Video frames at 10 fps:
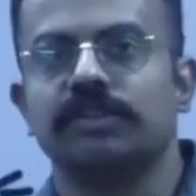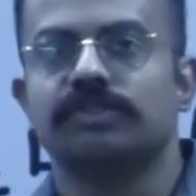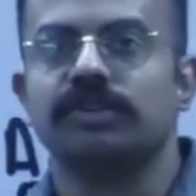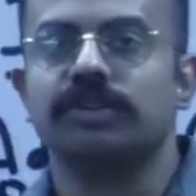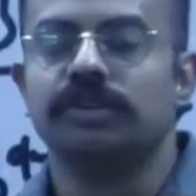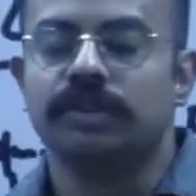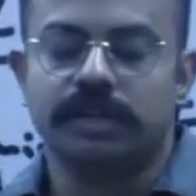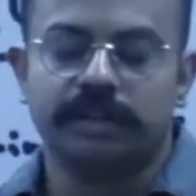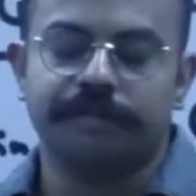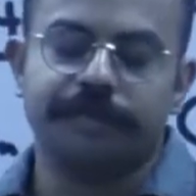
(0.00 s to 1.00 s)
So
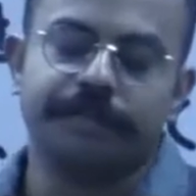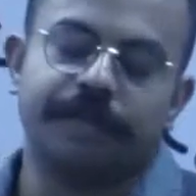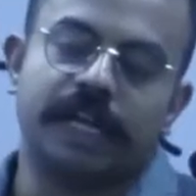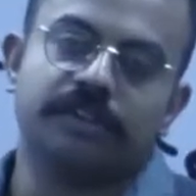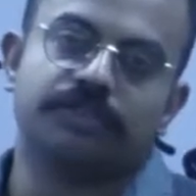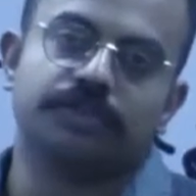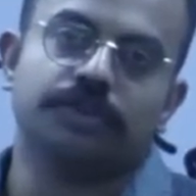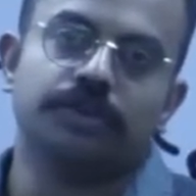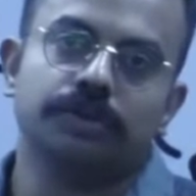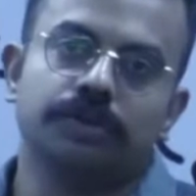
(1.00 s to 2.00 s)
if he fails
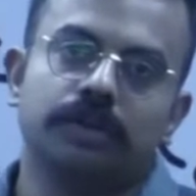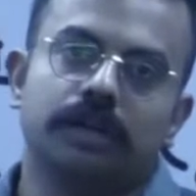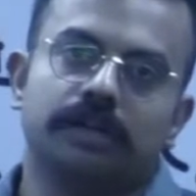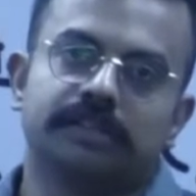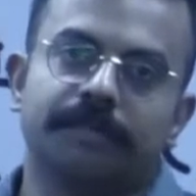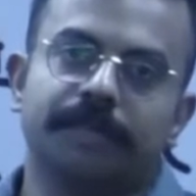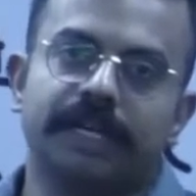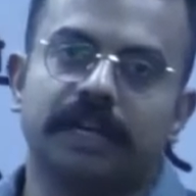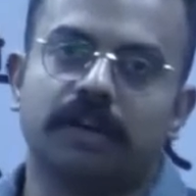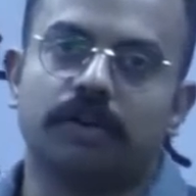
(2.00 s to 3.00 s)
to
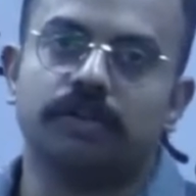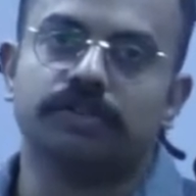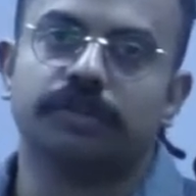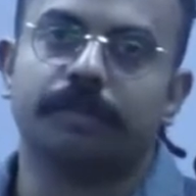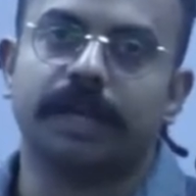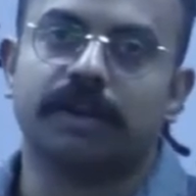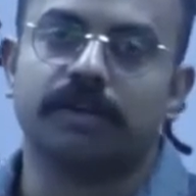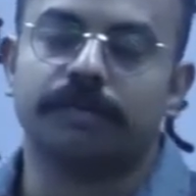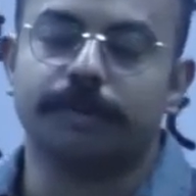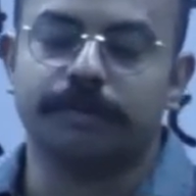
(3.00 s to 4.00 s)
submit accounts
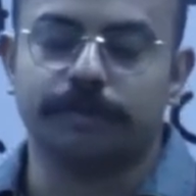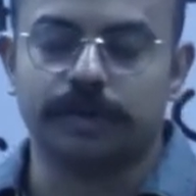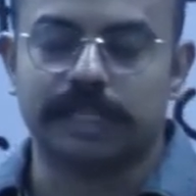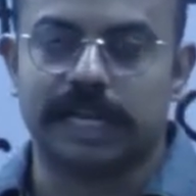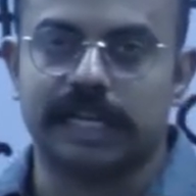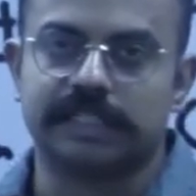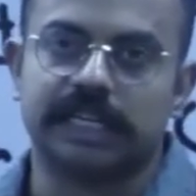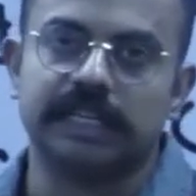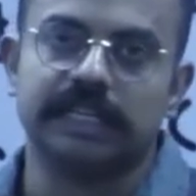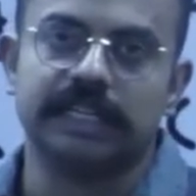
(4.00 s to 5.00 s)
before the
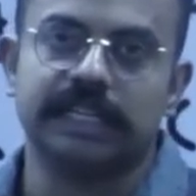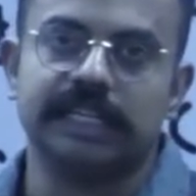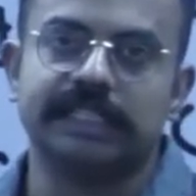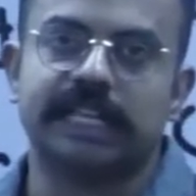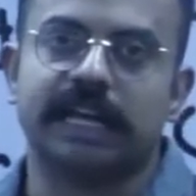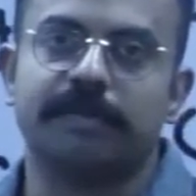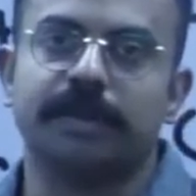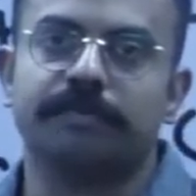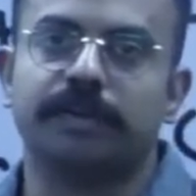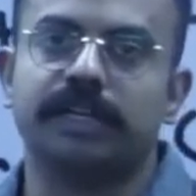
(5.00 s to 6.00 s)
election, he is
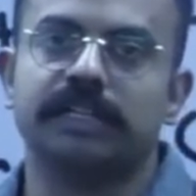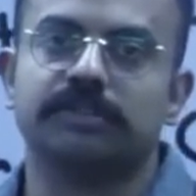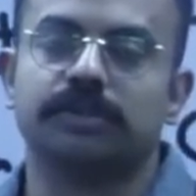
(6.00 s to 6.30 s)
liable for